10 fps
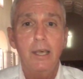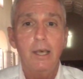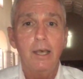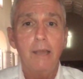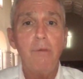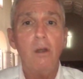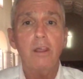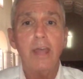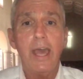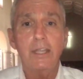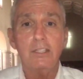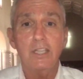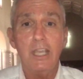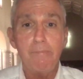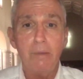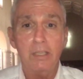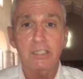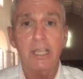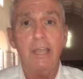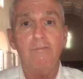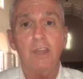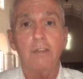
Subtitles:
And part of that is to keep us safe.